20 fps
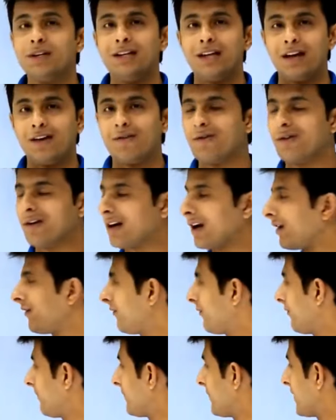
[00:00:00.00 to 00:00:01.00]
the F
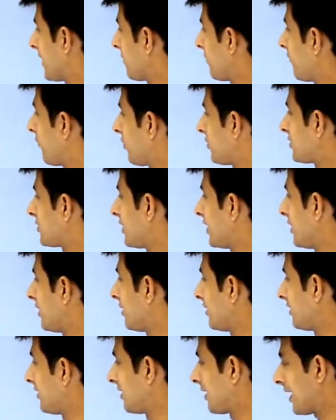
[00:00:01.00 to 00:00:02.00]
drive, day before
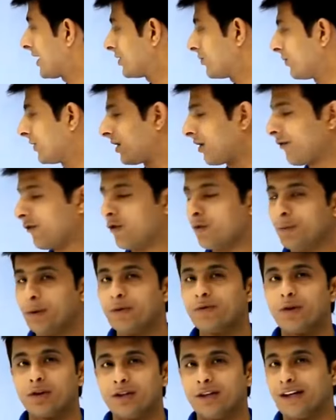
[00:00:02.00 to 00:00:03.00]
yesterday, the last week you have
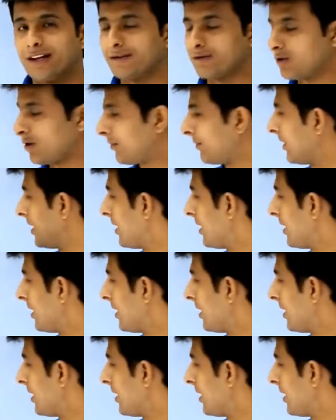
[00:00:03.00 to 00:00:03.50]
opened for the desktop.